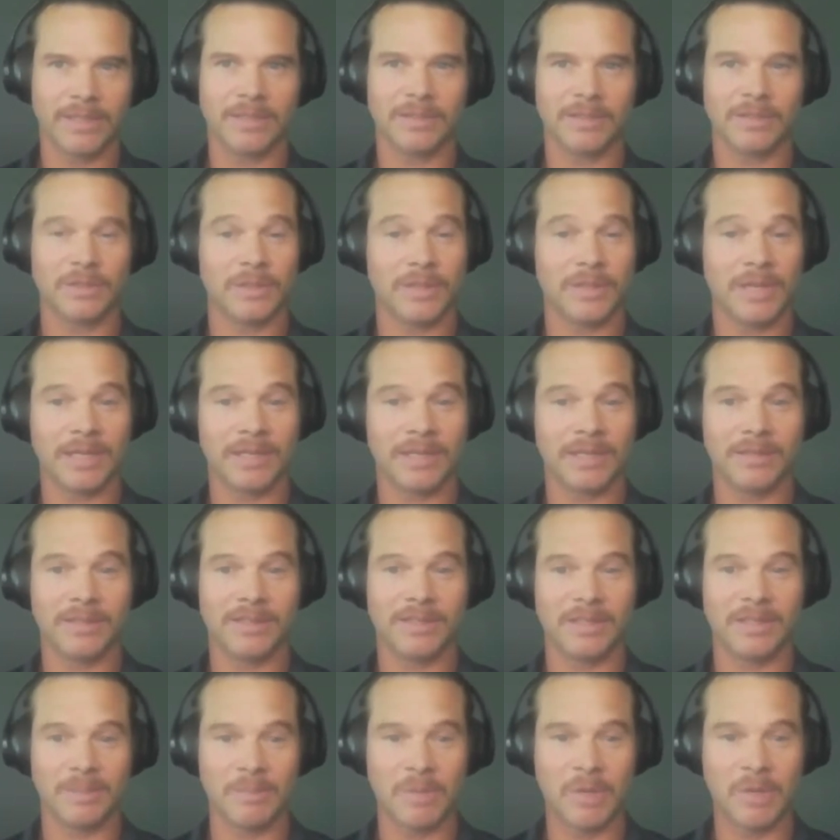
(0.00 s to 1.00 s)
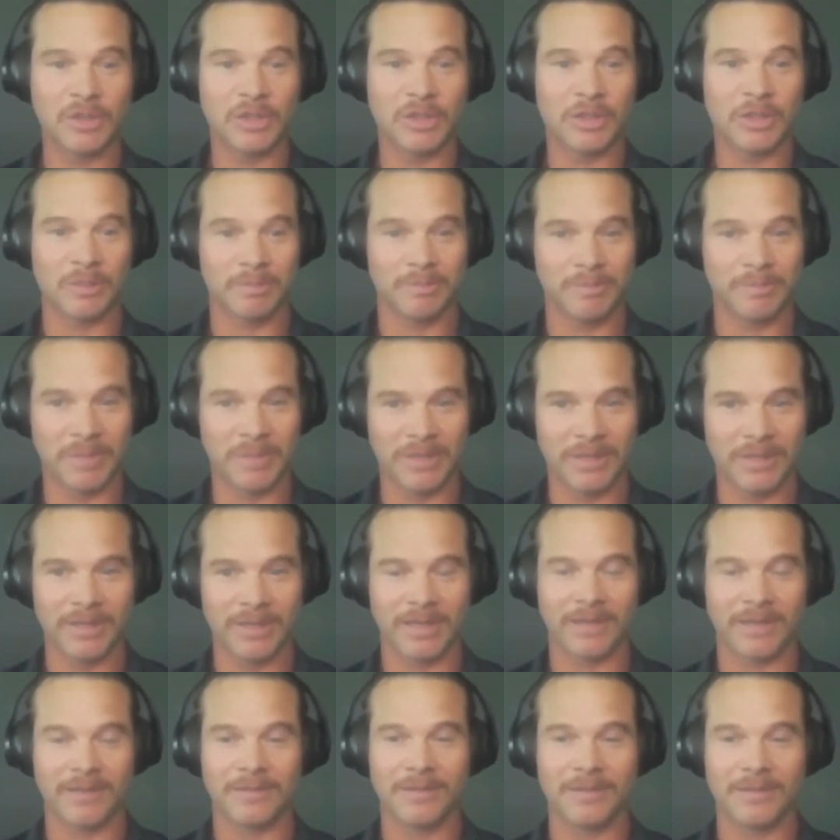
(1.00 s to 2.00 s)
And so that can lead to emotional
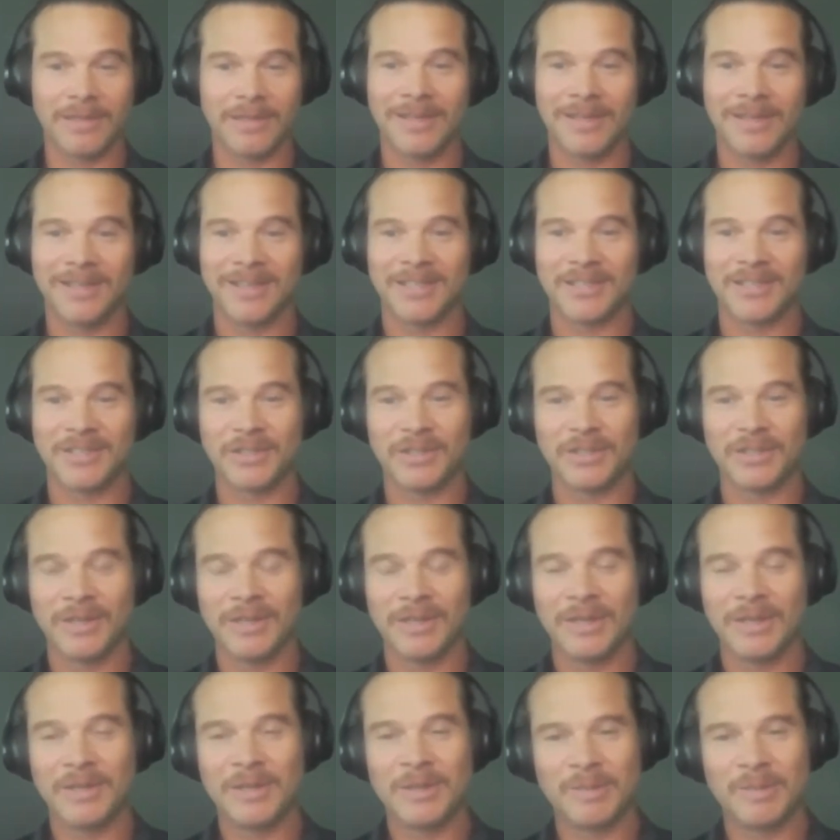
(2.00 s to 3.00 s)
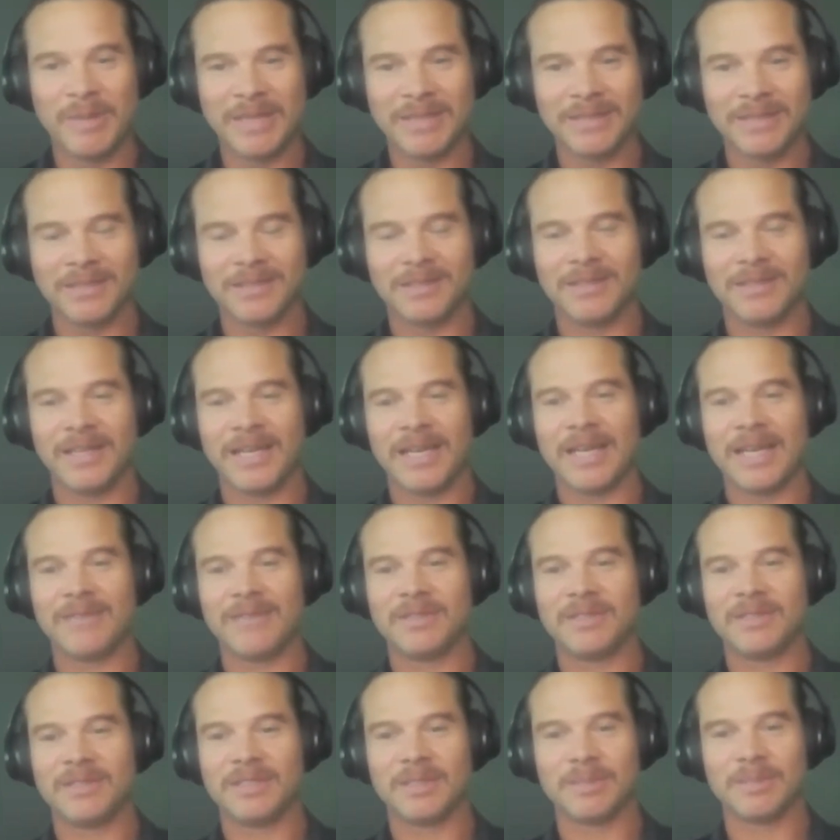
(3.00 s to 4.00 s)
burnout because you're basically
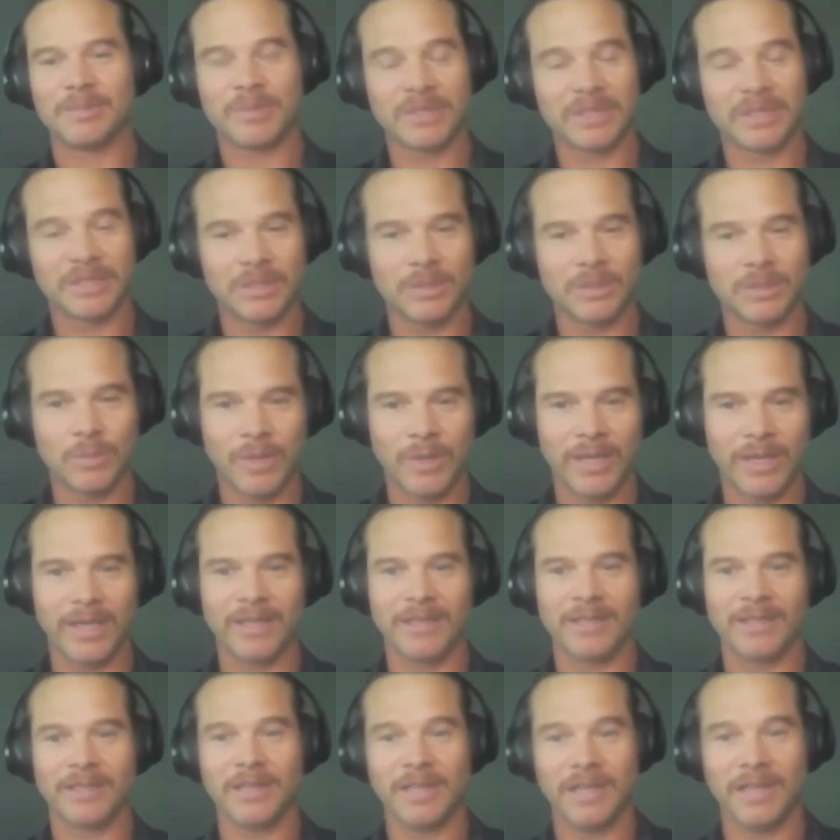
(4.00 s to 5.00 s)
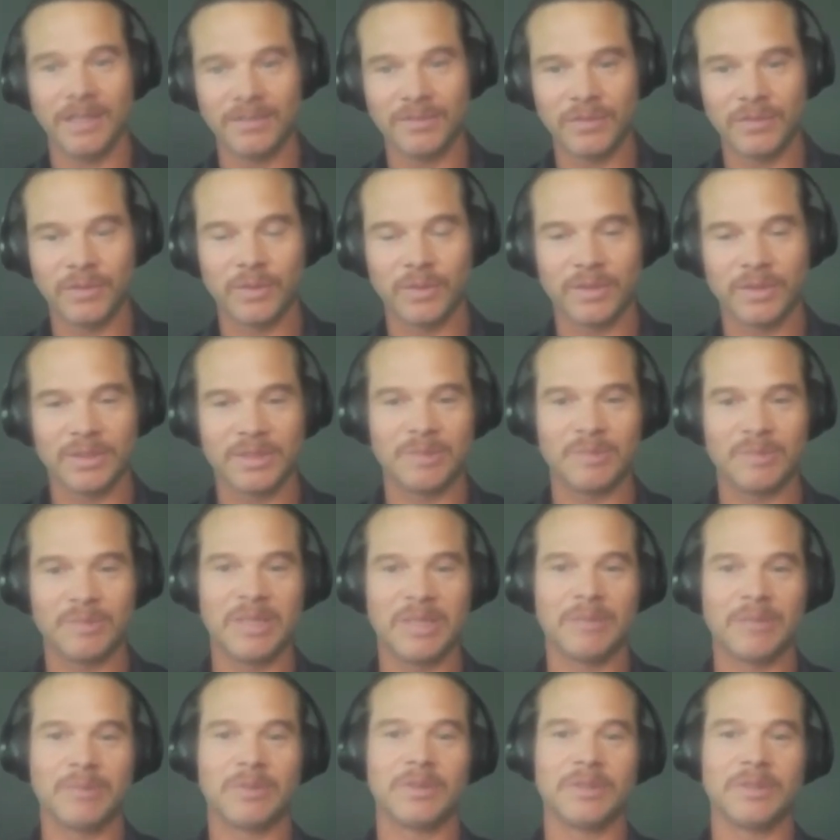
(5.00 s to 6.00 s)
having to persuade and influence
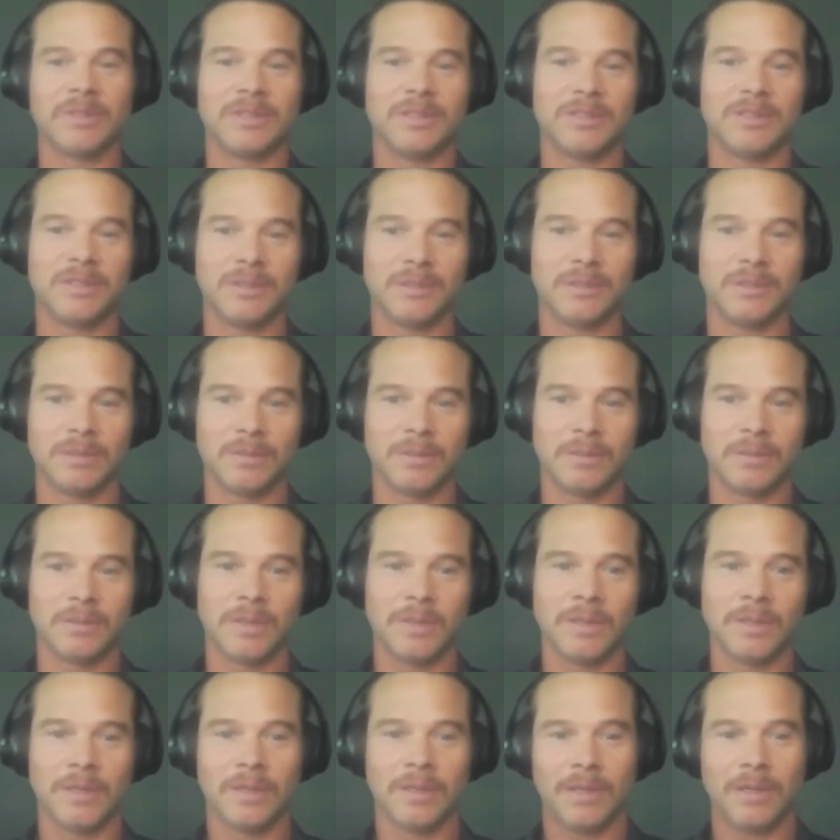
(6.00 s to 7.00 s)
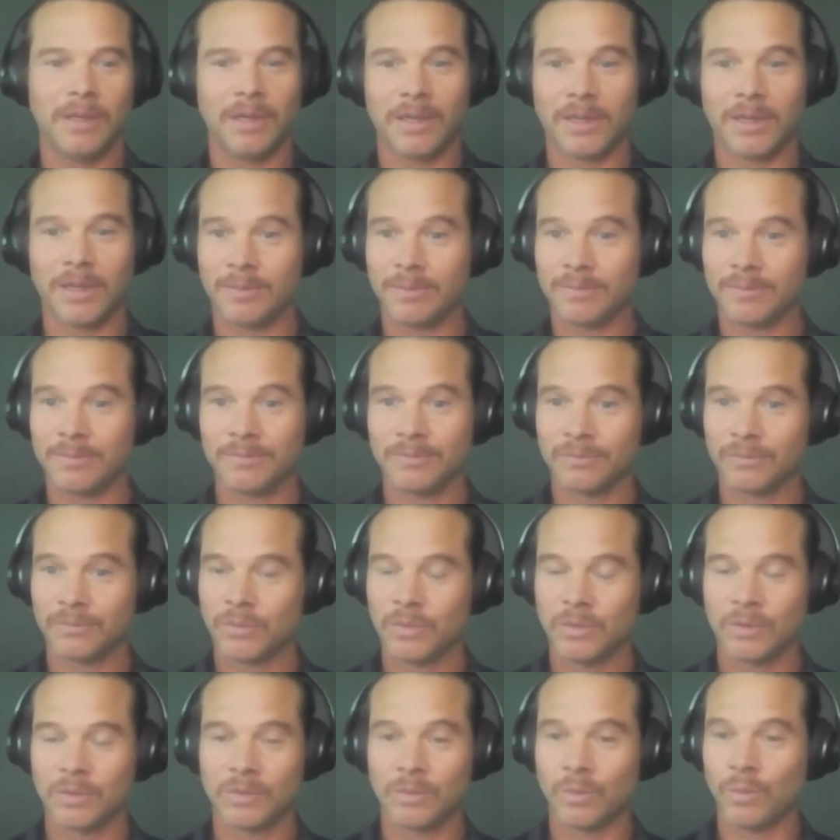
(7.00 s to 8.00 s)
people into um,
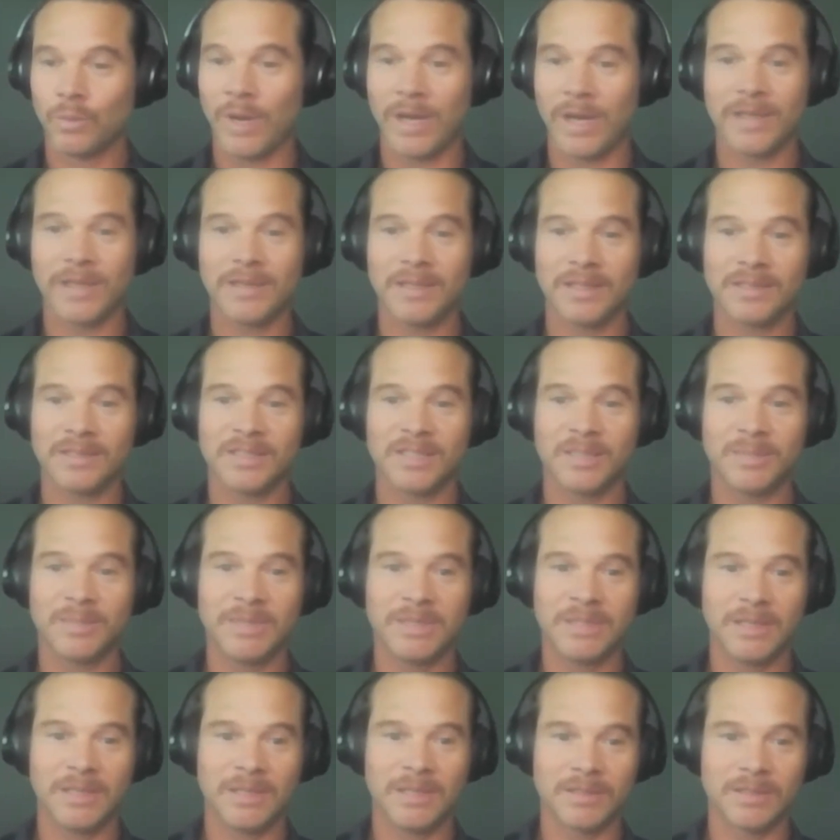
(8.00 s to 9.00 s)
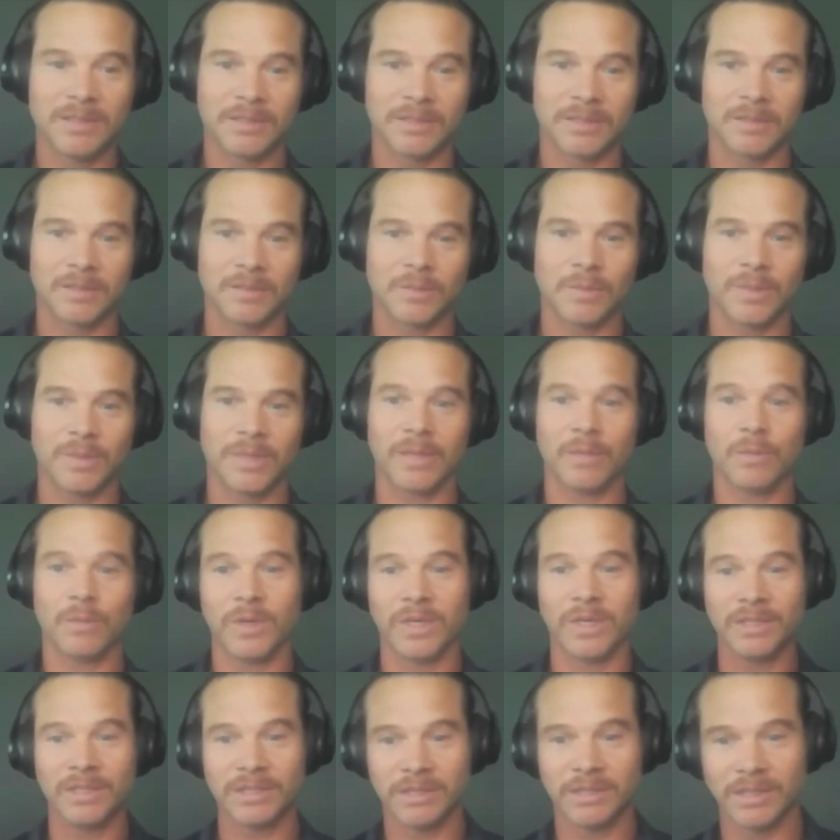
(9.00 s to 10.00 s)
why things should be done a certain way,
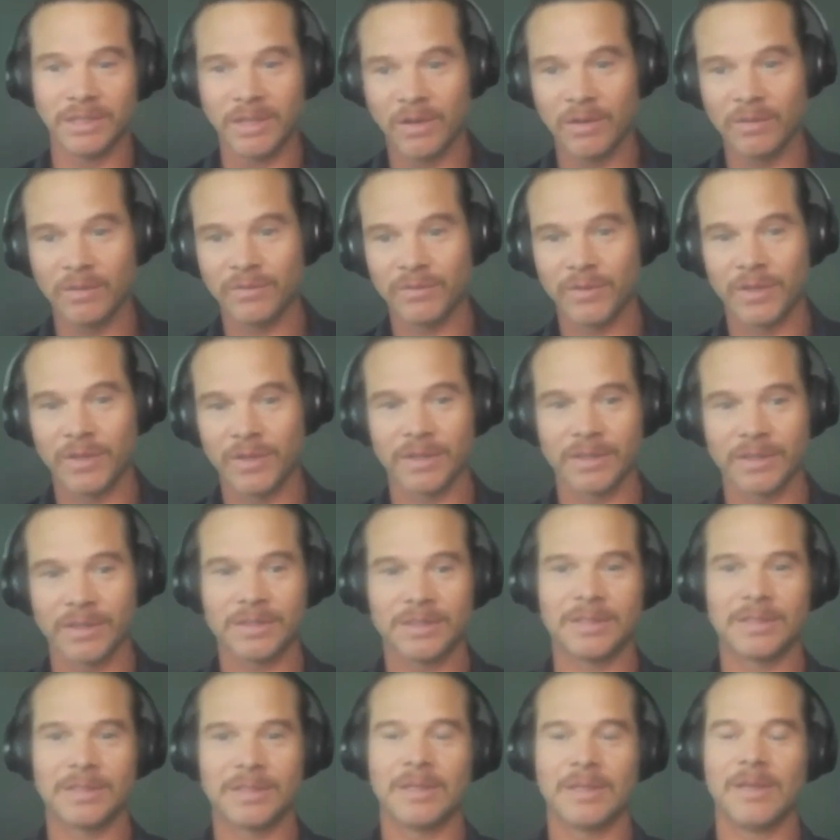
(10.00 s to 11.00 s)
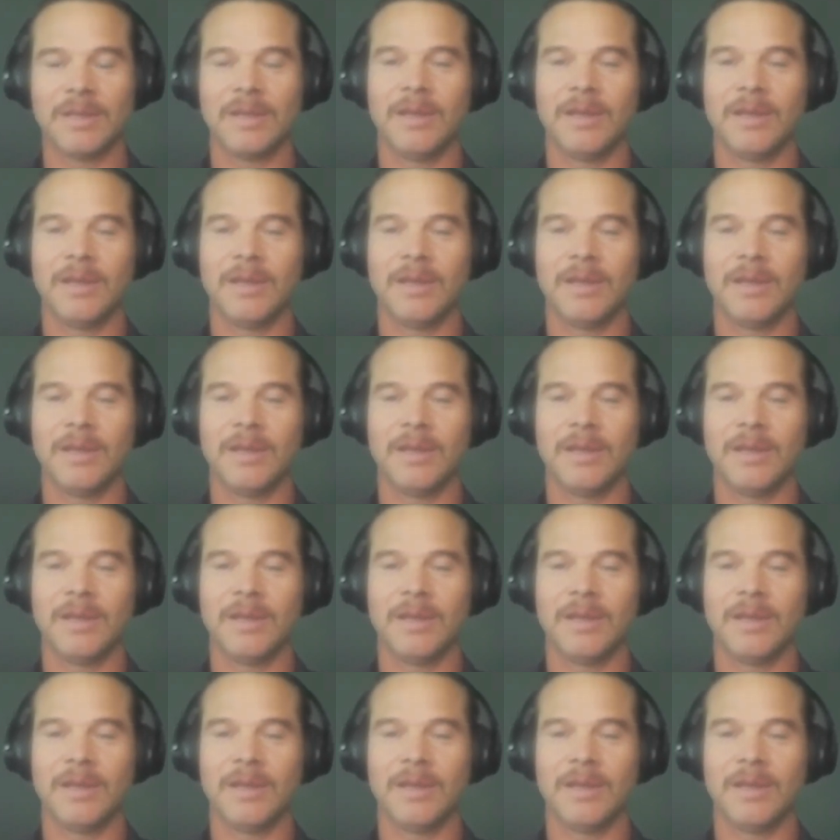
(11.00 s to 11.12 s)
what should go first.